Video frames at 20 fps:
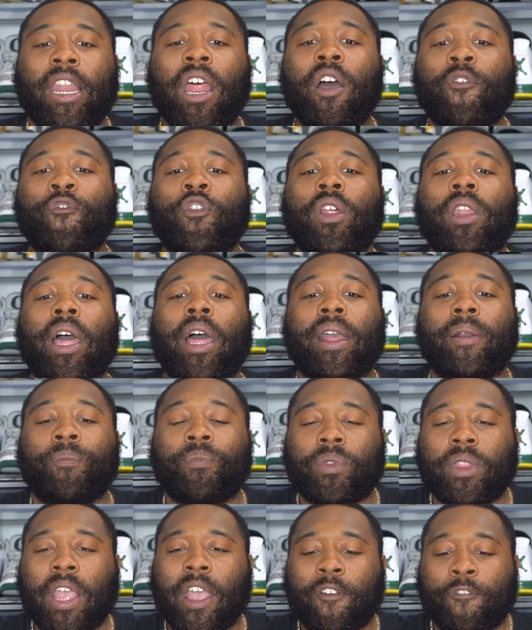And I feel
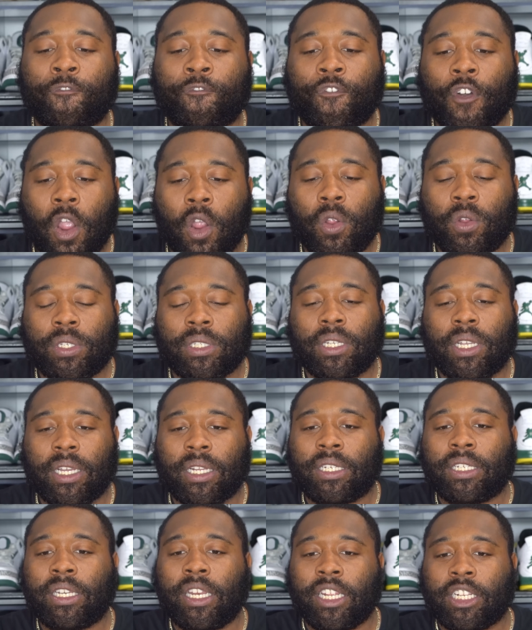like that first
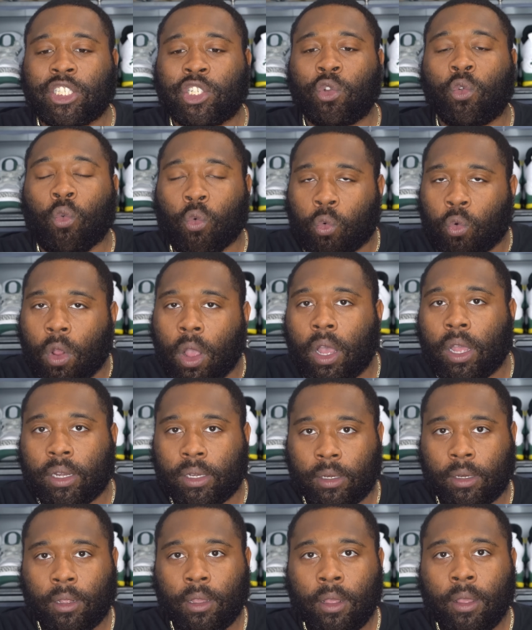initial
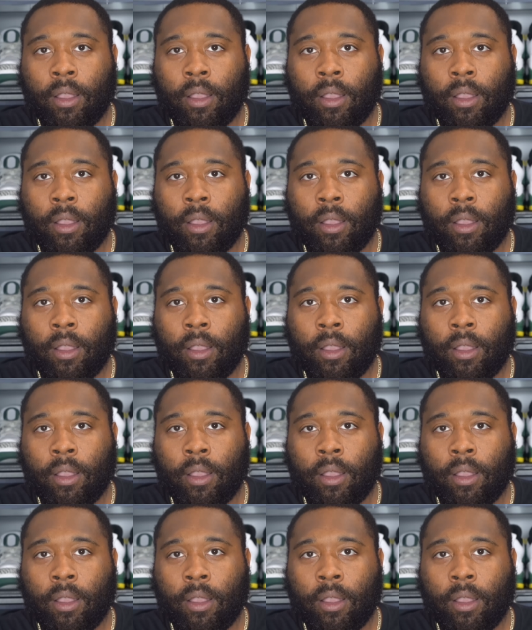run